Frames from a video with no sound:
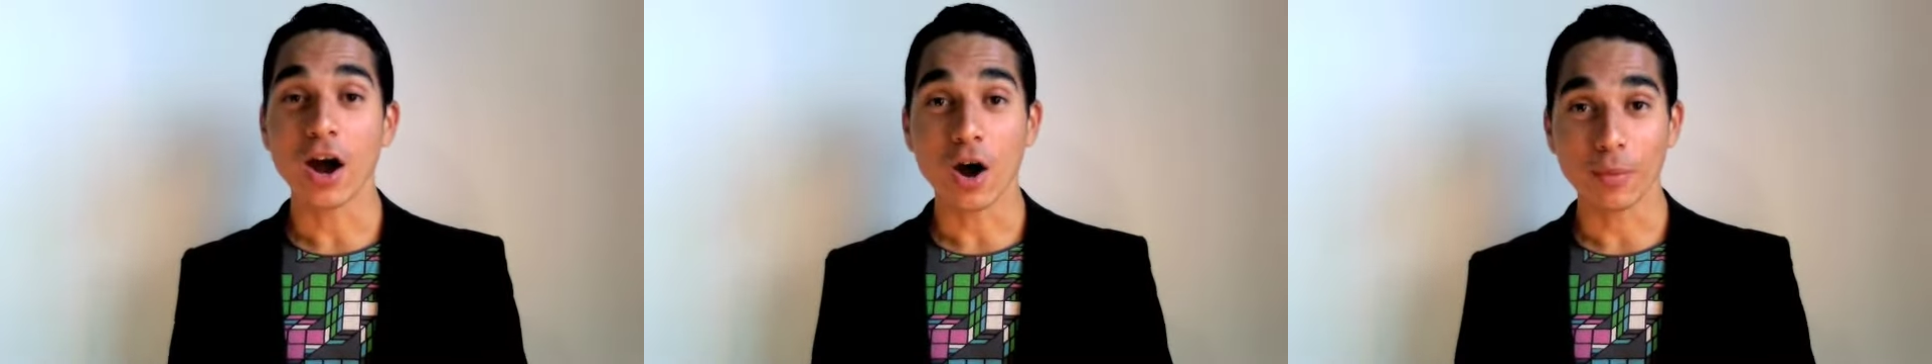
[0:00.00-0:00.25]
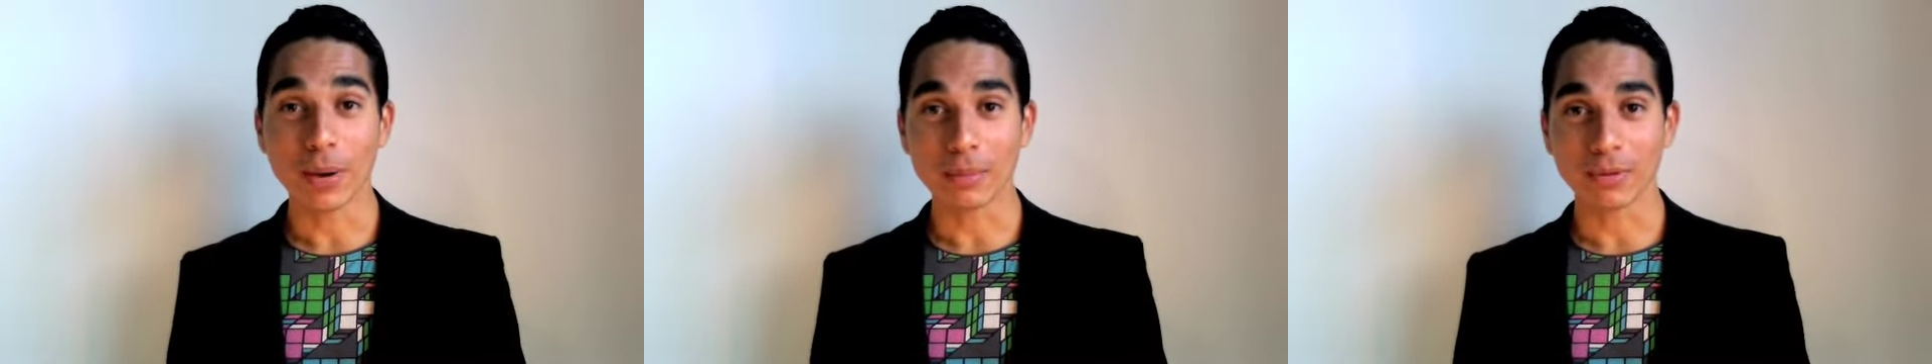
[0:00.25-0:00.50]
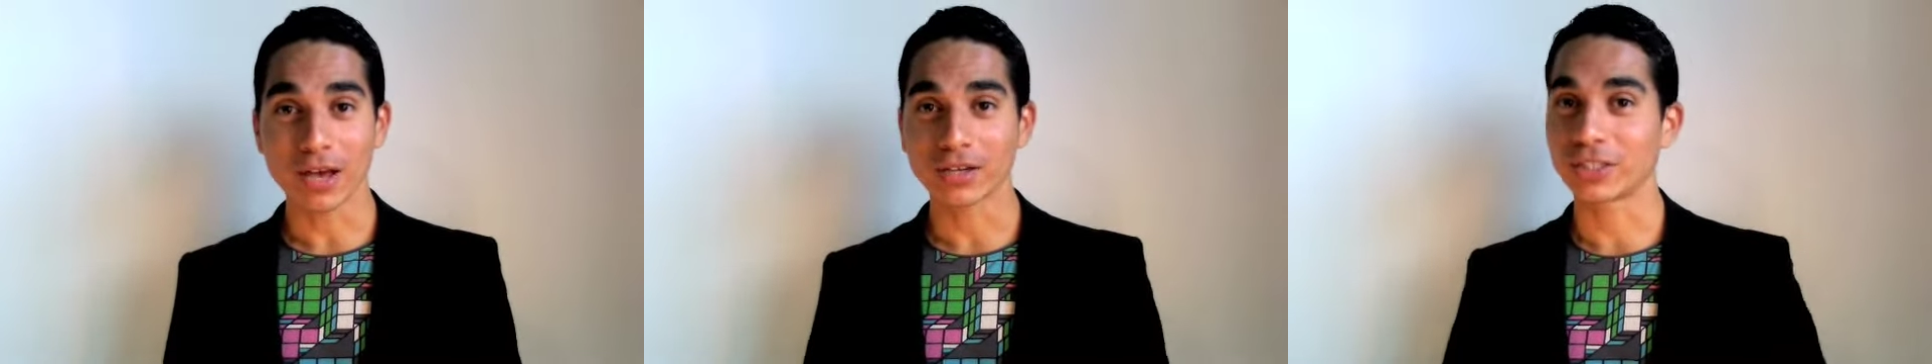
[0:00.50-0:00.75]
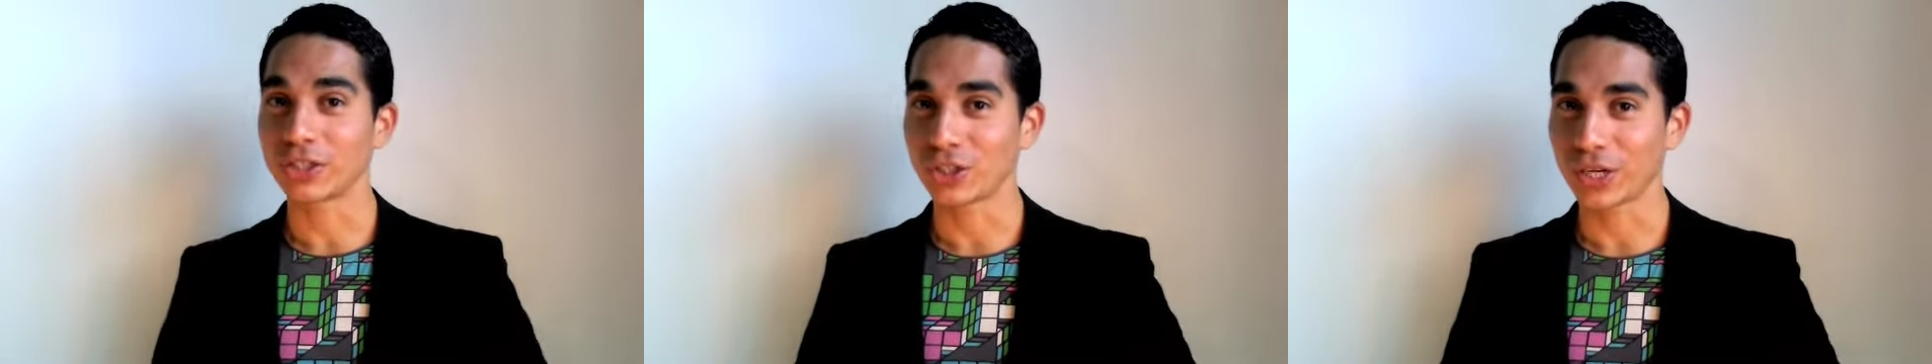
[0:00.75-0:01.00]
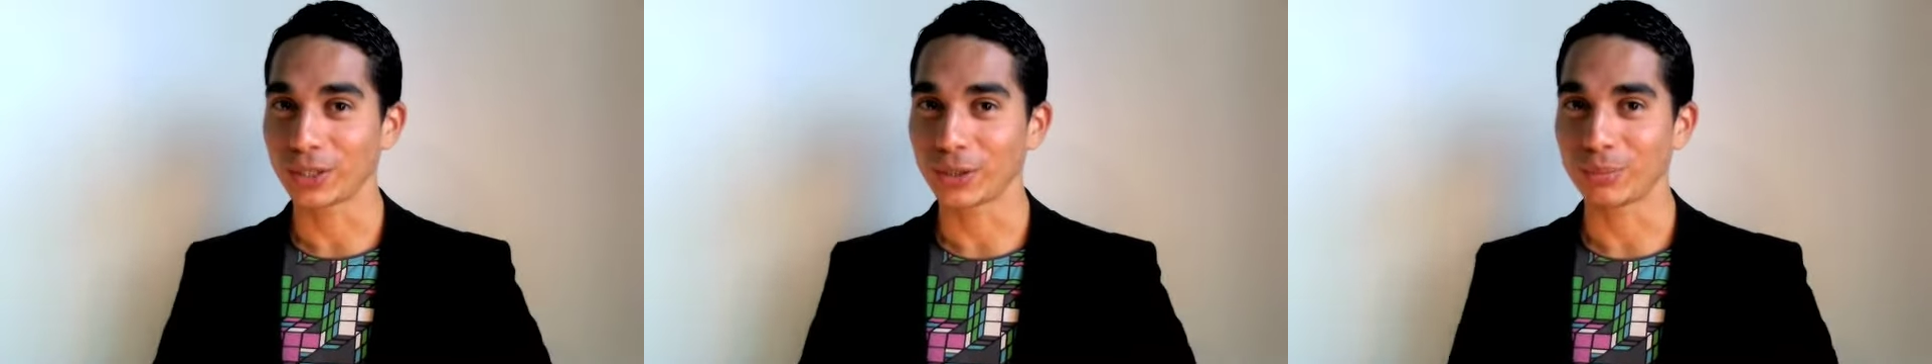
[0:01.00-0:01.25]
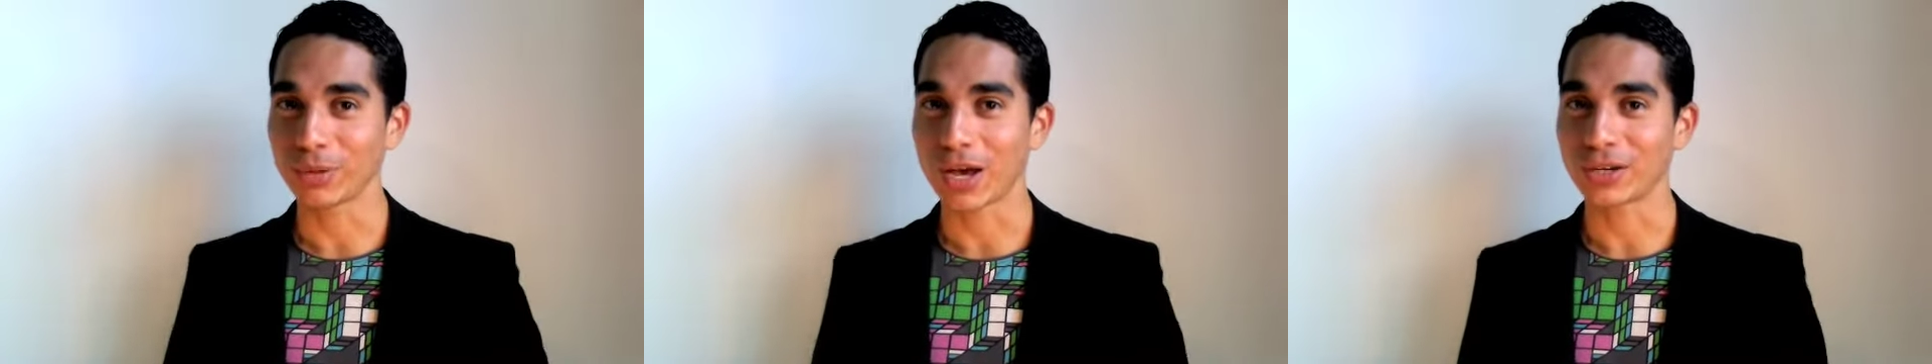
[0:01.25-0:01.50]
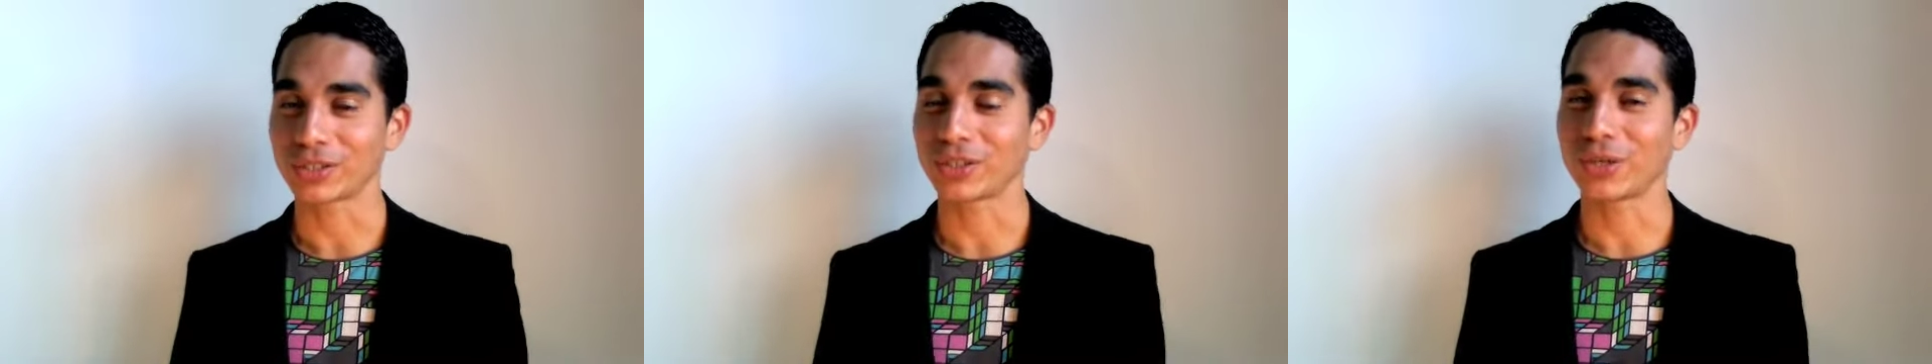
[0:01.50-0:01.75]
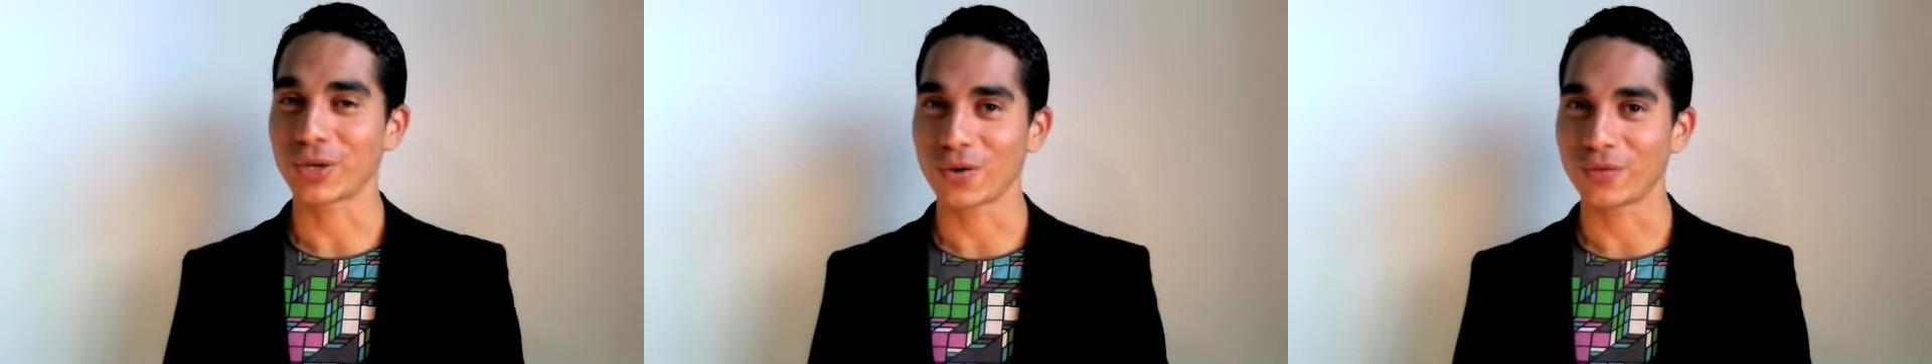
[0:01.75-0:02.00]
on my blog, the JLo blog,
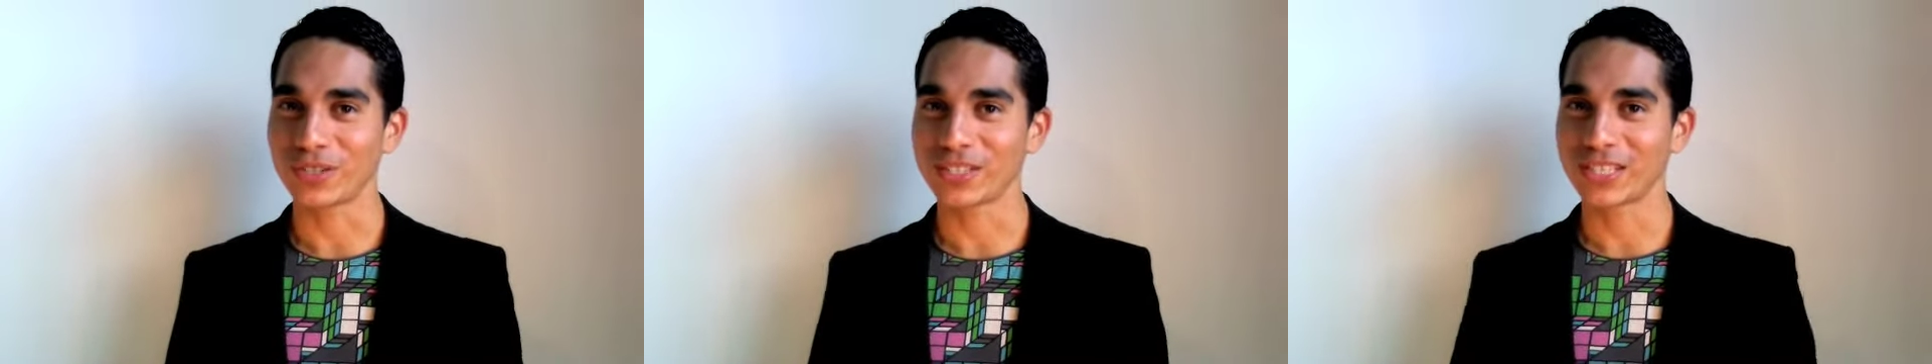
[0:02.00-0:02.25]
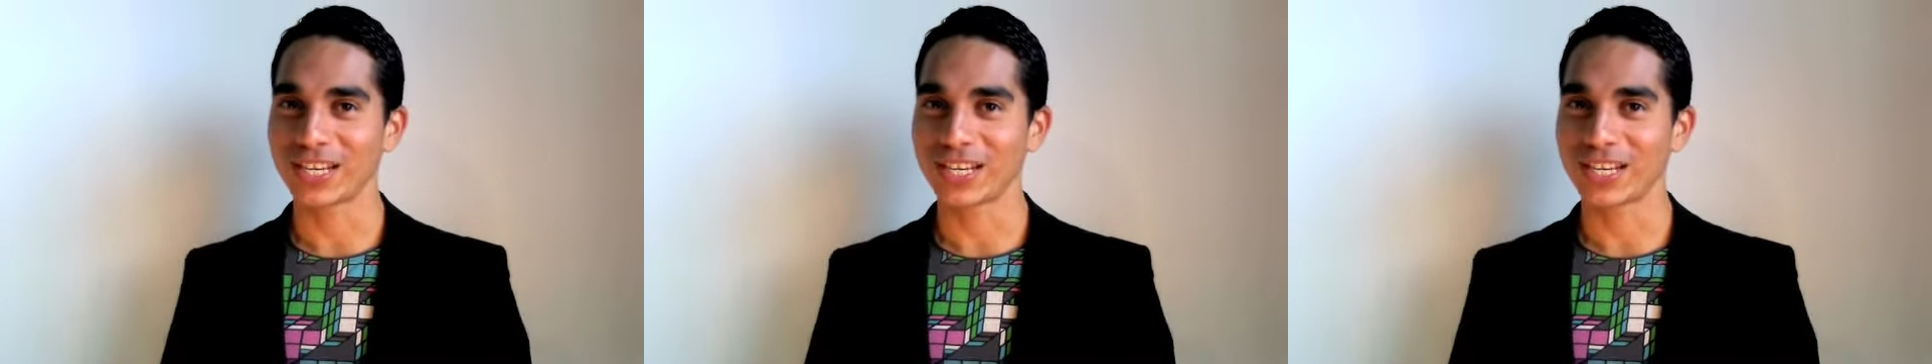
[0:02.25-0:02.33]
so go visit